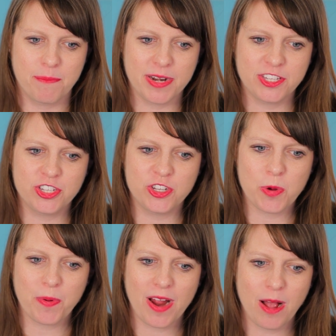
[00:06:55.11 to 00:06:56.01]
But it's
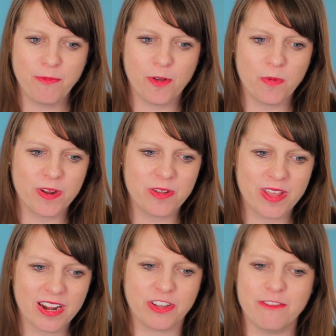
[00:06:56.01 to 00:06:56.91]
super helpful when you
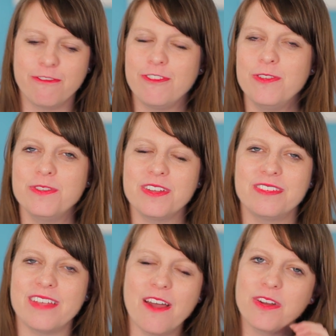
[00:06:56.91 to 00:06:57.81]
get a confusing
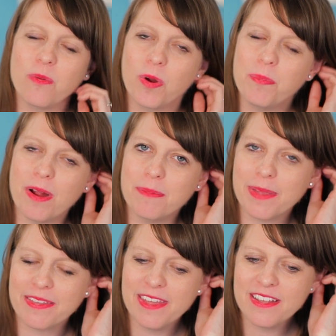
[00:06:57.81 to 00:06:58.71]
sounding word
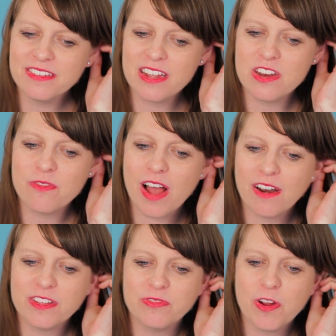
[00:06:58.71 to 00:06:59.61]
problem like this and you've
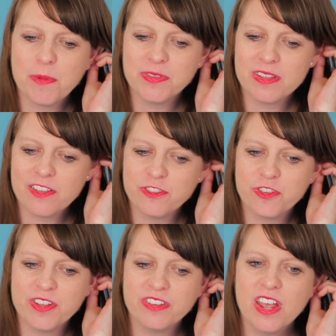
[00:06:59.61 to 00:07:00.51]
got all these variables in the answer
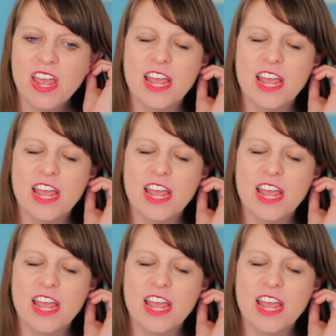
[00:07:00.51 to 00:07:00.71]
choice.